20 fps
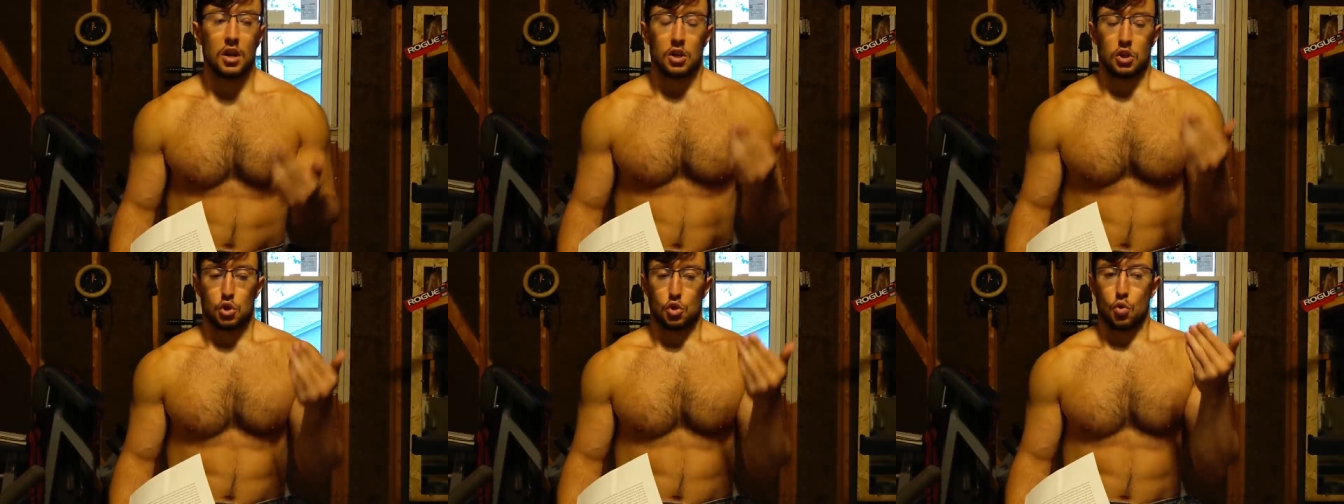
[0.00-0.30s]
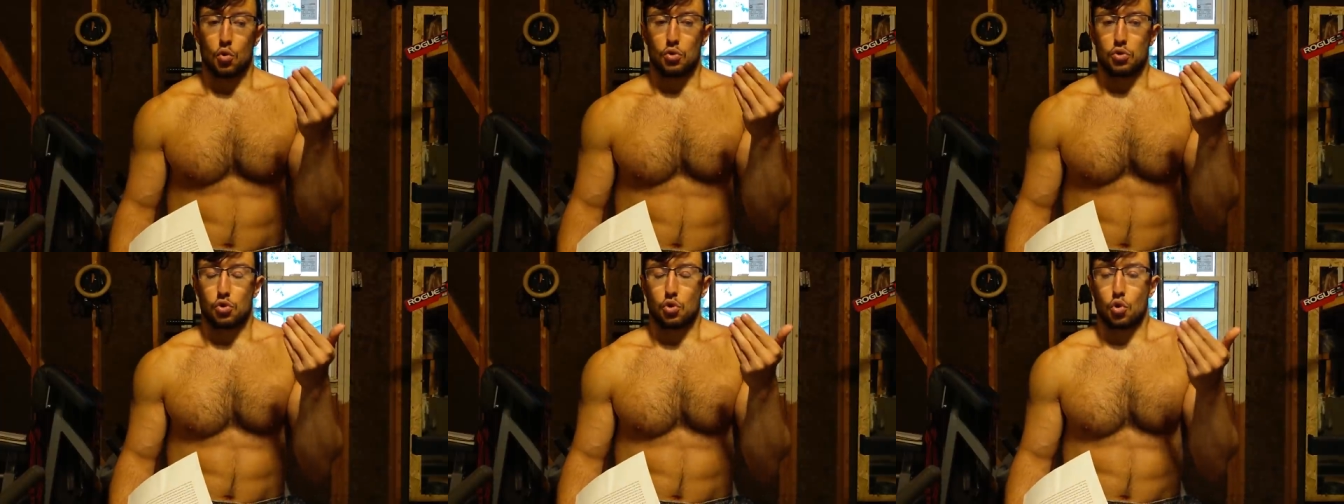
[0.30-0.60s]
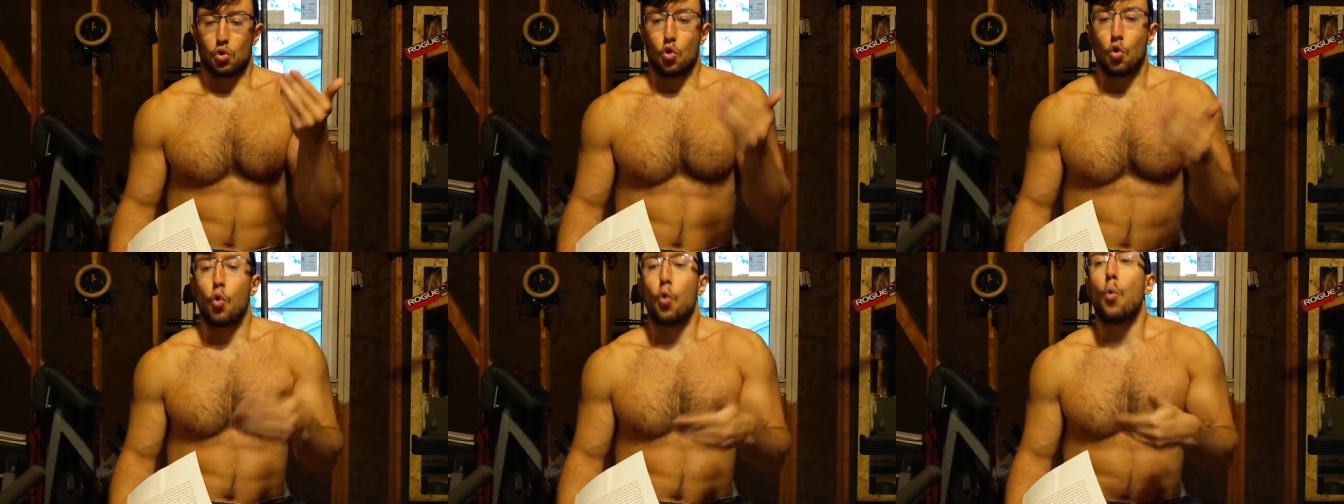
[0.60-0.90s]
So
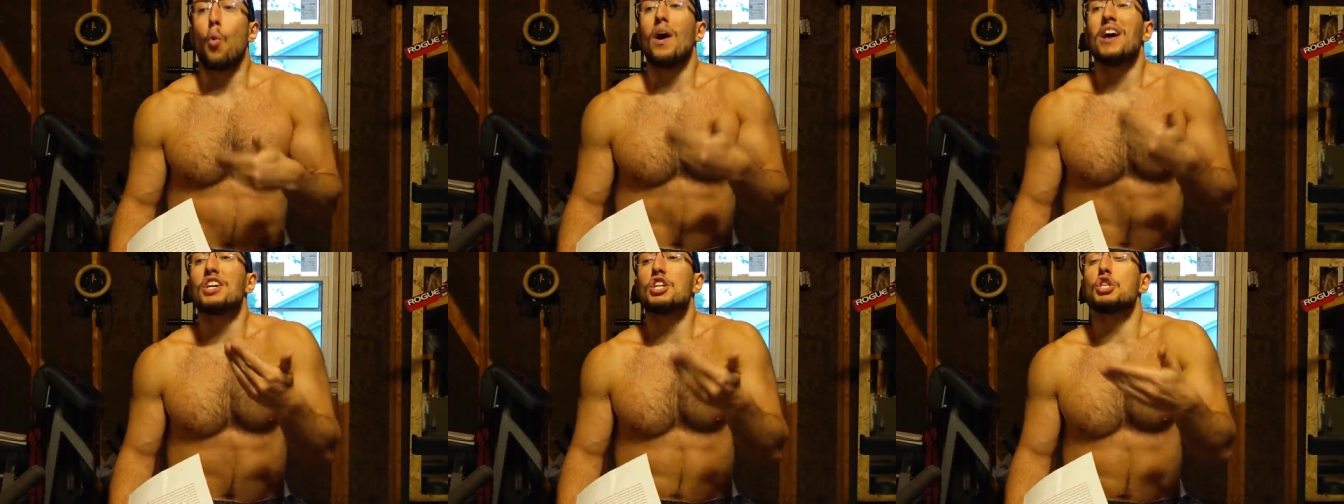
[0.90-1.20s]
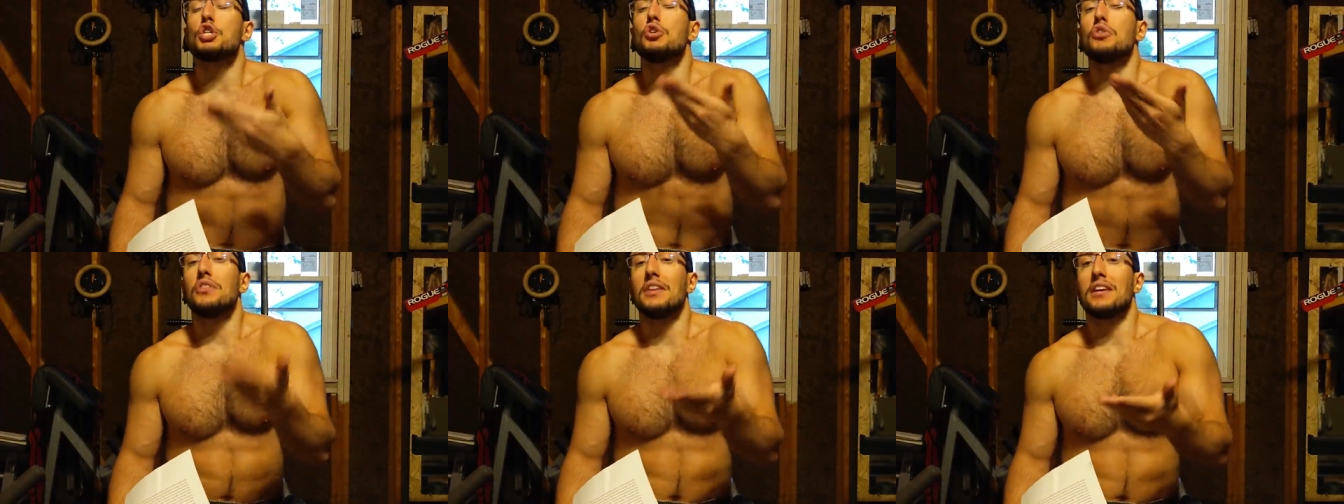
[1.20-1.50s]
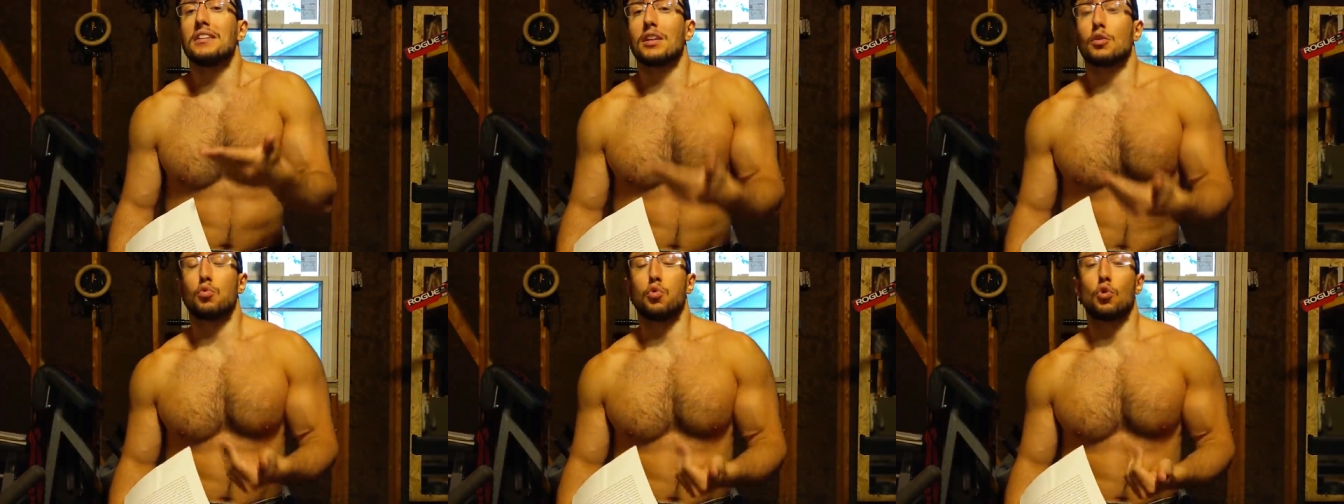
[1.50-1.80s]
the
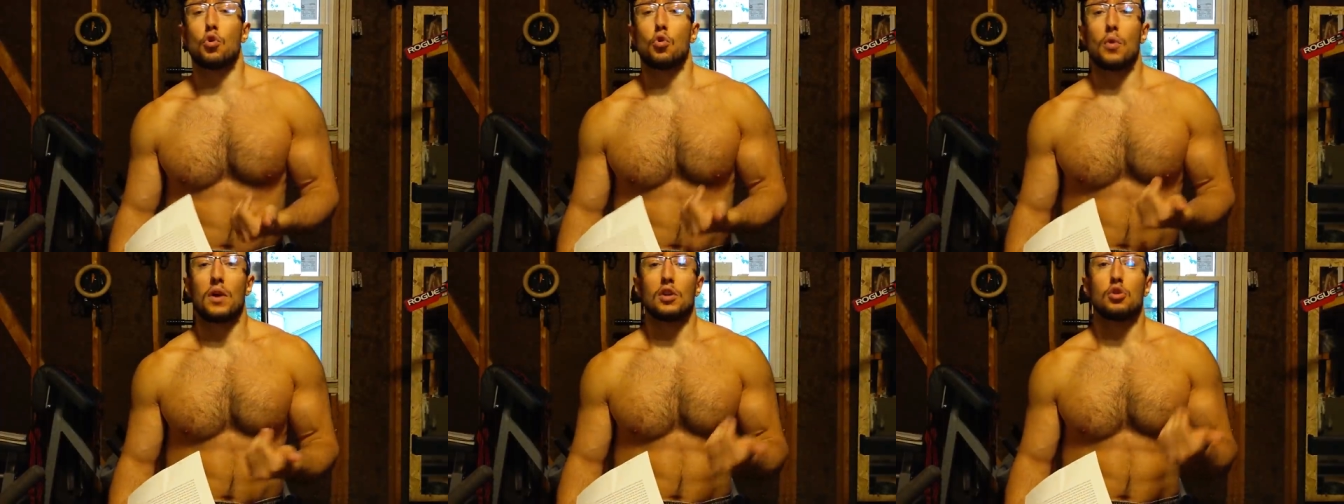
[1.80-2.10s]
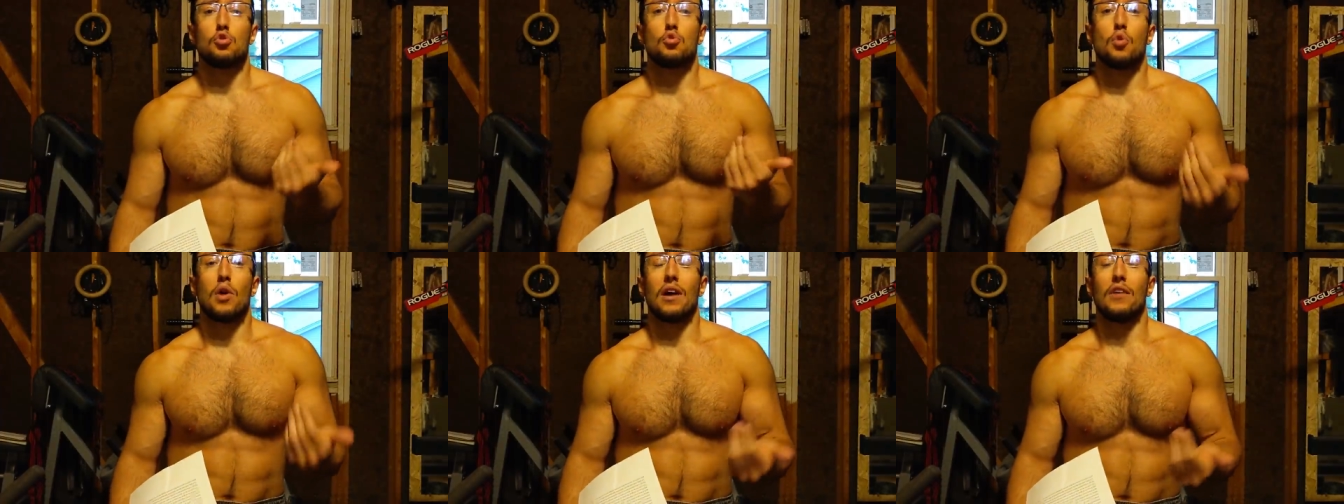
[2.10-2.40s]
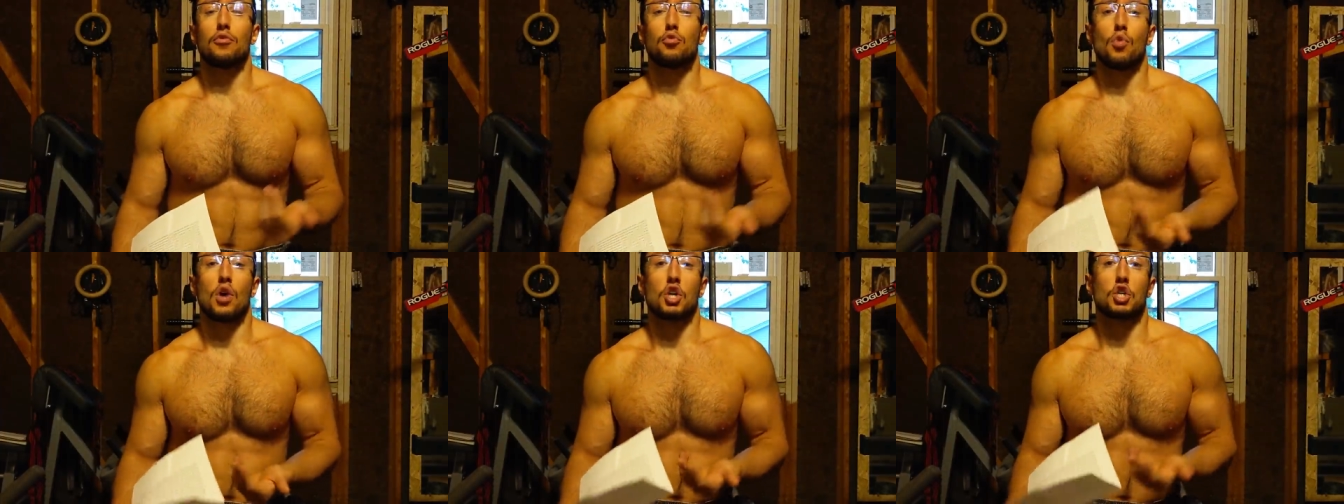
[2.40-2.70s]
questioning that we're going to
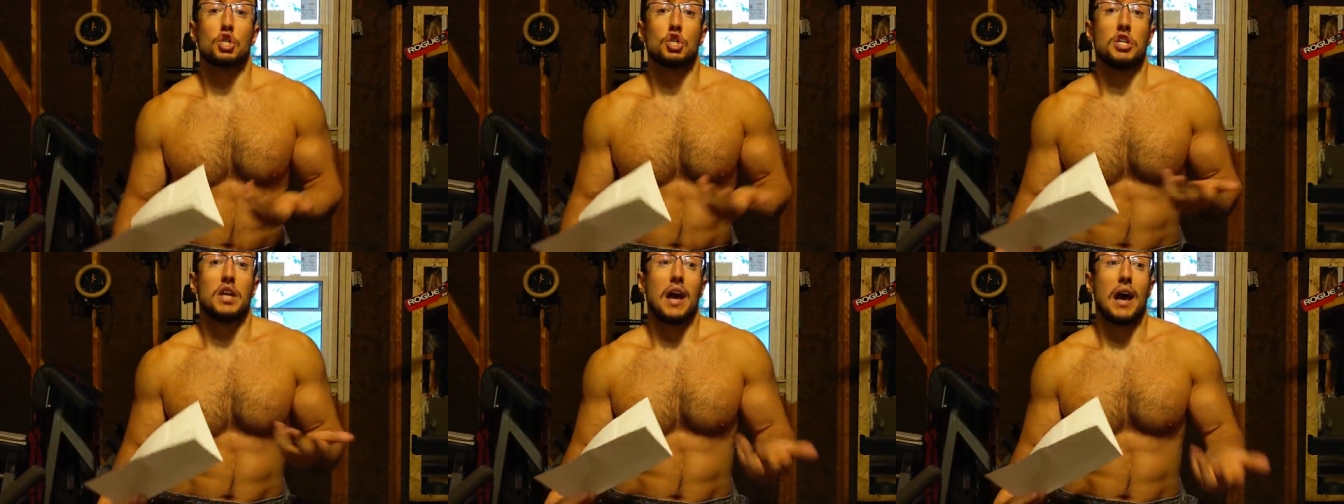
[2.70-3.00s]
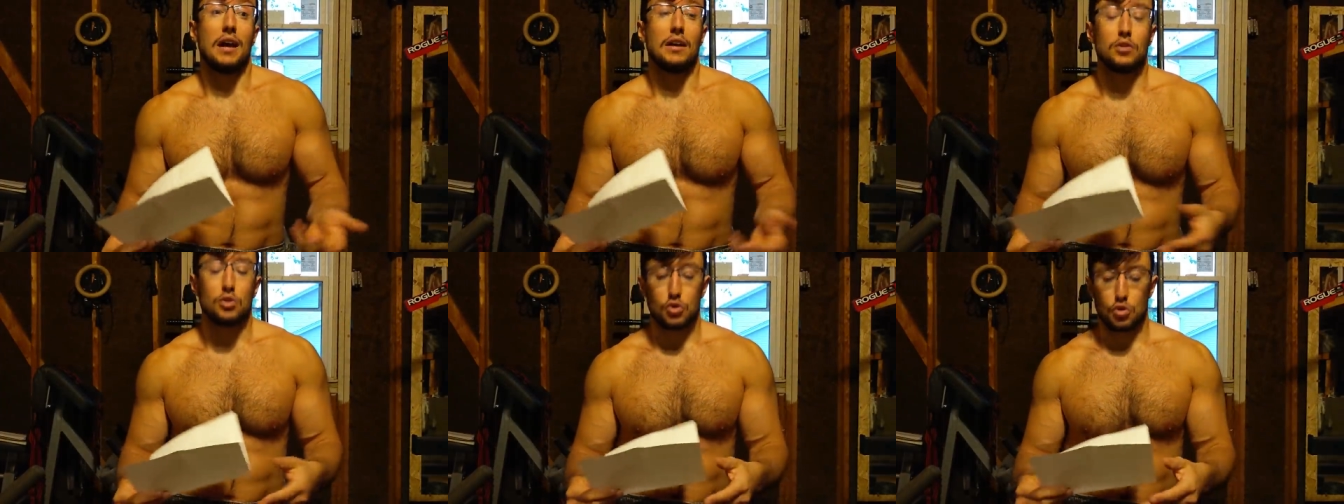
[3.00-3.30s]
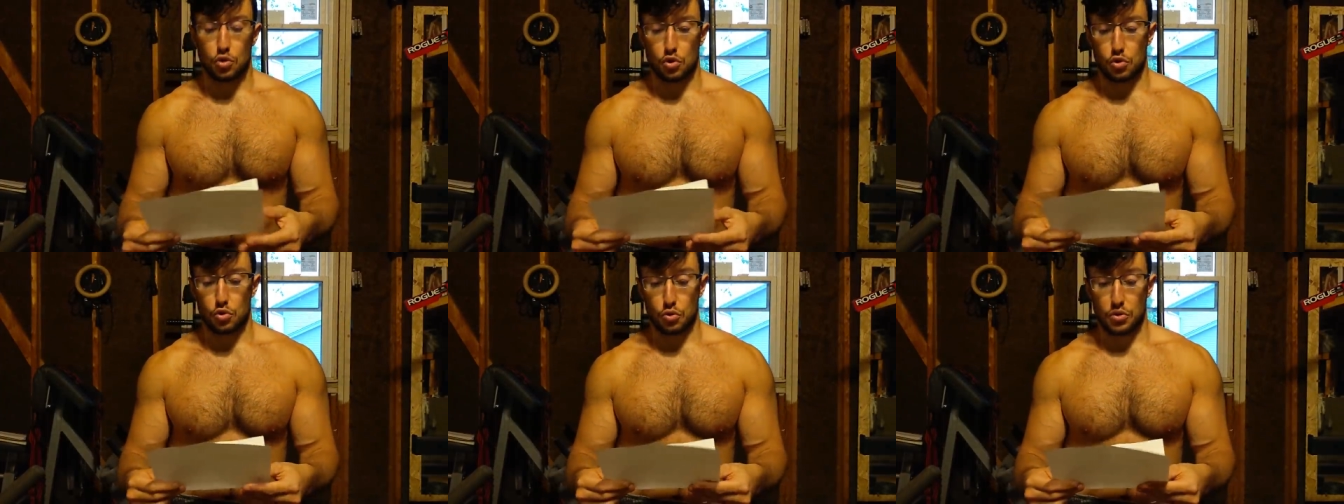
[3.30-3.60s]
have to actually
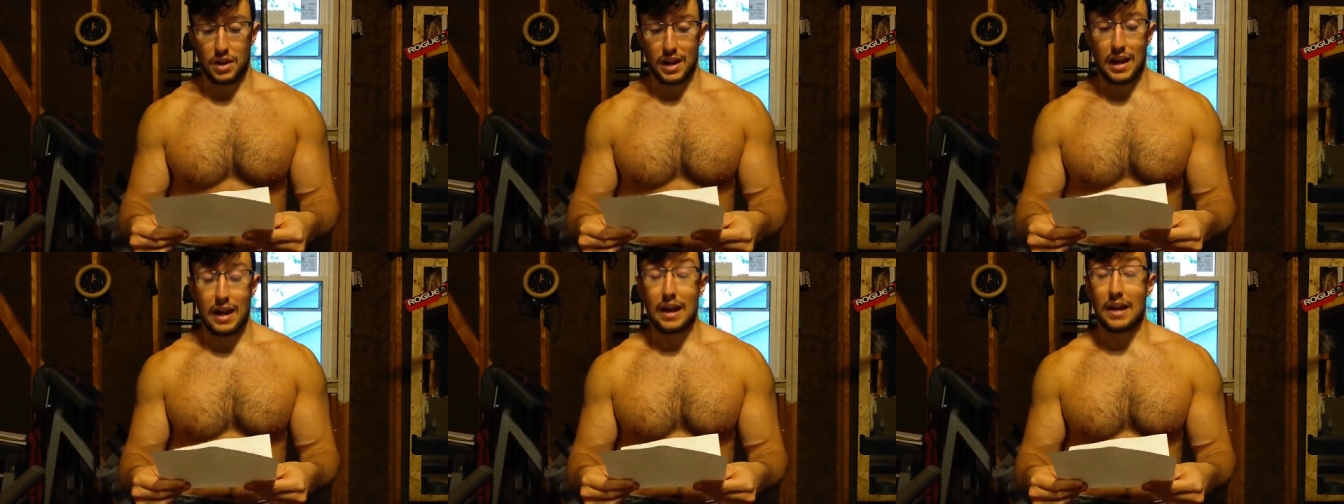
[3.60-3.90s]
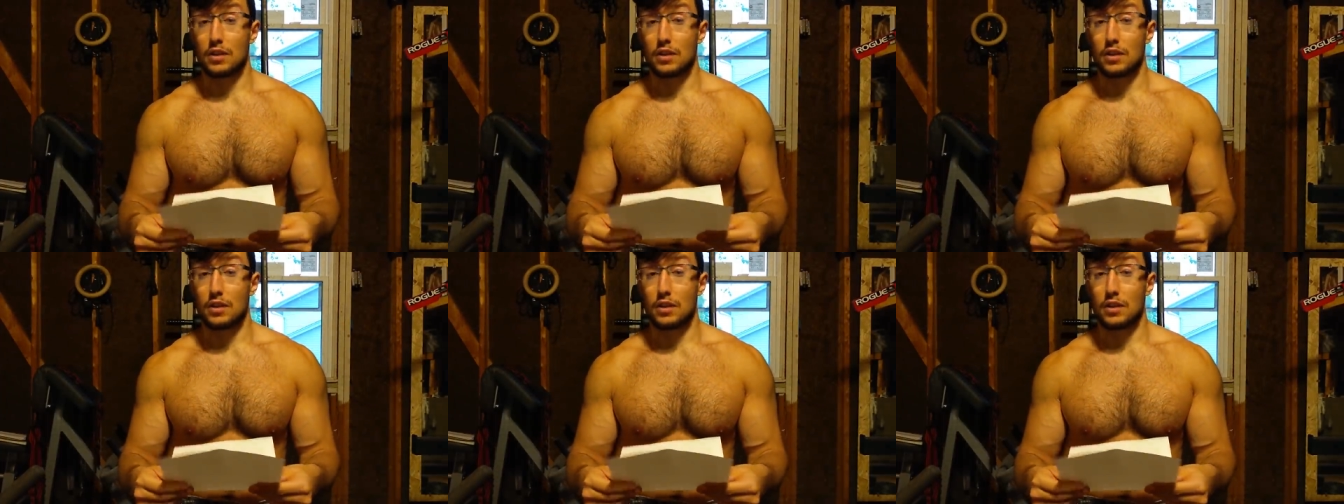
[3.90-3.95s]
answer today